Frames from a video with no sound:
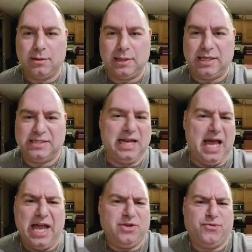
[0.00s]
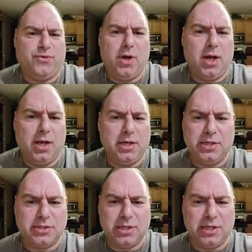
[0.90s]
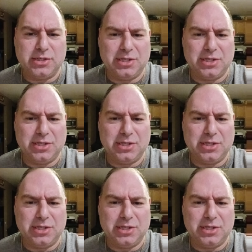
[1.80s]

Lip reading: like, is it a hedge fund? Is it